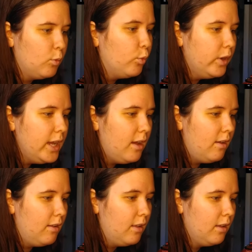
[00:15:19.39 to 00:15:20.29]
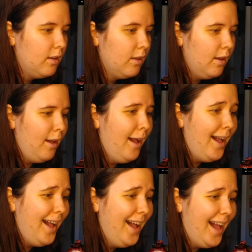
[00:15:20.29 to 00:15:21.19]
Real.
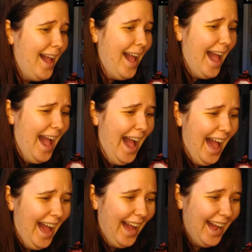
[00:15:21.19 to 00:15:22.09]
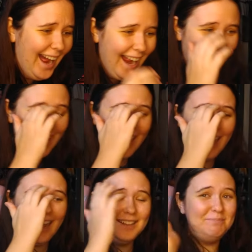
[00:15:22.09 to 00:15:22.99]
Some boys don't play
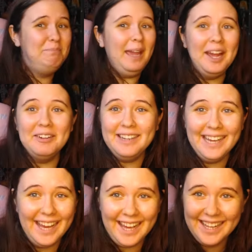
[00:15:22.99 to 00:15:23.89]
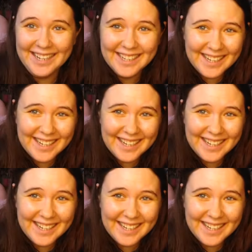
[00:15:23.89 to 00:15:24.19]
rugby. Period.